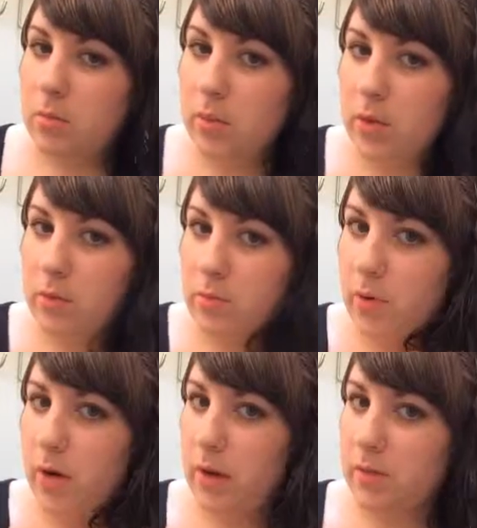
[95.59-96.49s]
But
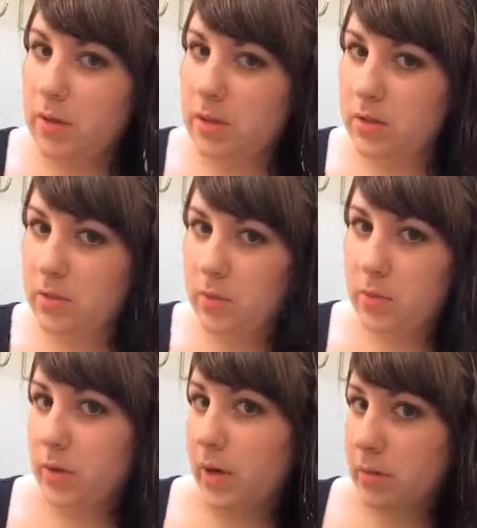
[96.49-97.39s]
probably in
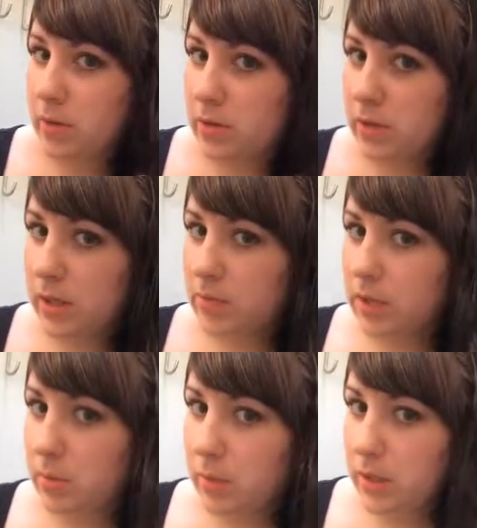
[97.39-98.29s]
November, I'm going to have
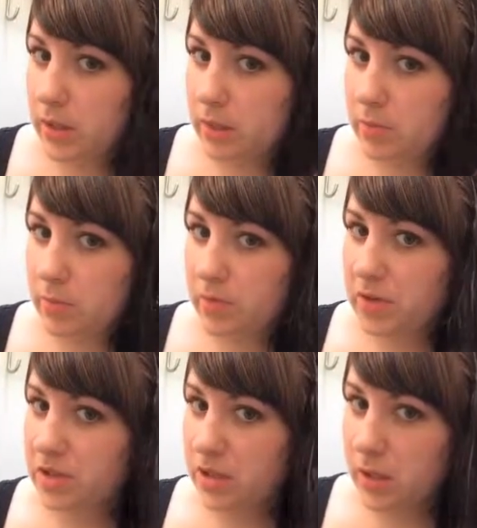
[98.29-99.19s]
to get my hair
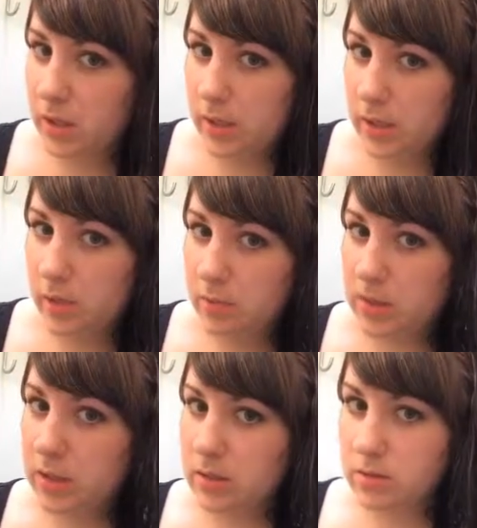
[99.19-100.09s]
professionally cut again
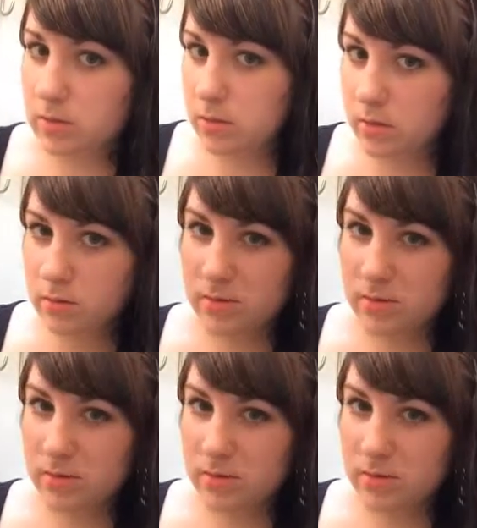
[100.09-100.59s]
because